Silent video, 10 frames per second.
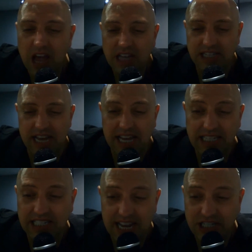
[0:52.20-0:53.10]

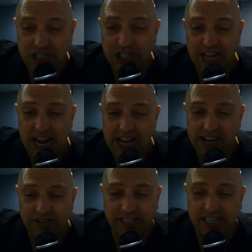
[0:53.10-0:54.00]
Snicky says, You're
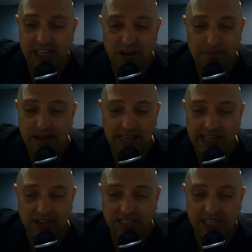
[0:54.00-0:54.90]
shedding your skin. You're
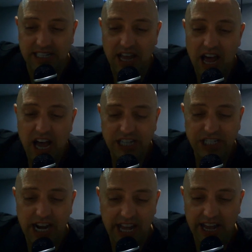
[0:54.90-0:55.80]
peeling your skin.
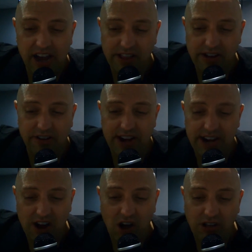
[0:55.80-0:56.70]
Shining in color
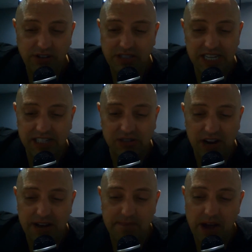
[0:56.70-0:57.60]
green. All you see is
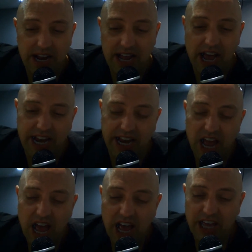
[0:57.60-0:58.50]
green. Money, honey.
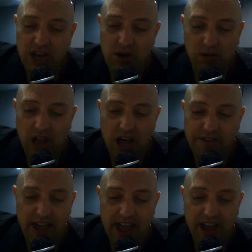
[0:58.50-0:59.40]
You
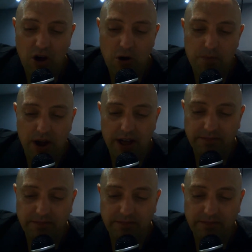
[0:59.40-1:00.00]
love a cobra.